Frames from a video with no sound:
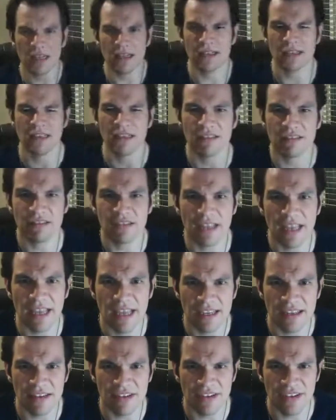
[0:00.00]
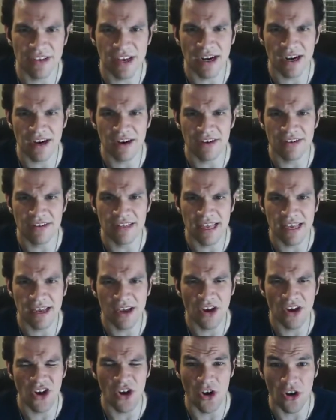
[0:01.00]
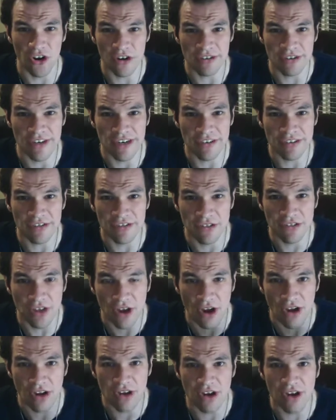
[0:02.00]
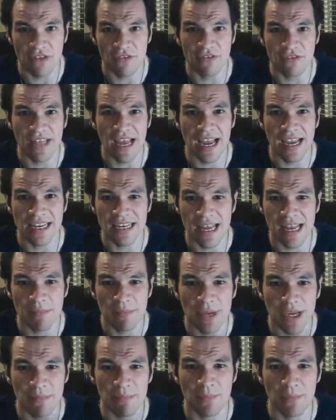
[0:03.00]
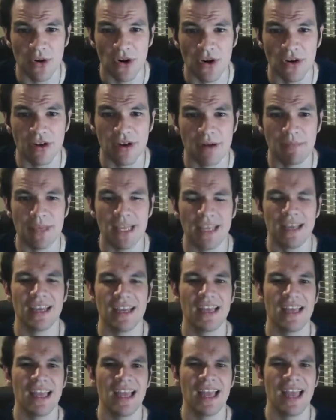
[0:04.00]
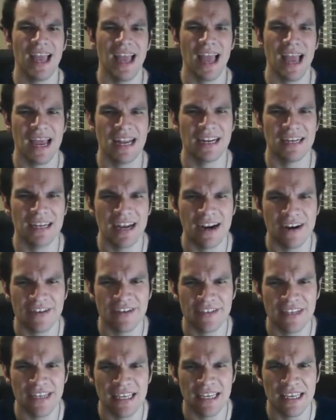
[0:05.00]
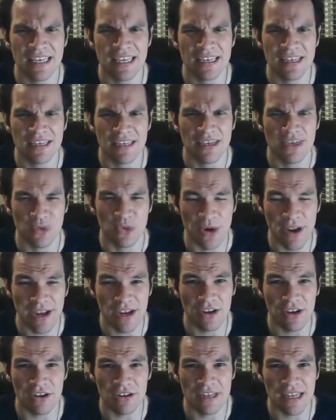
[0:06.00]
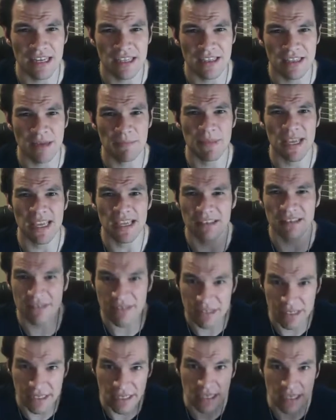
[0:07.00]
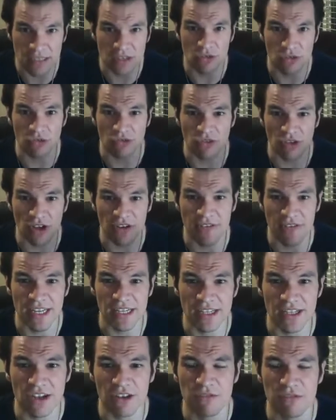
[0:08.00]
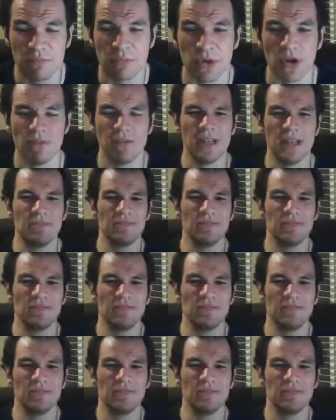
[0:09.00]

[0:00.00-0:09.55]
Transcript: The states are the cornerstone of dynamic programming, and learning to recognize them is key to solving those problems.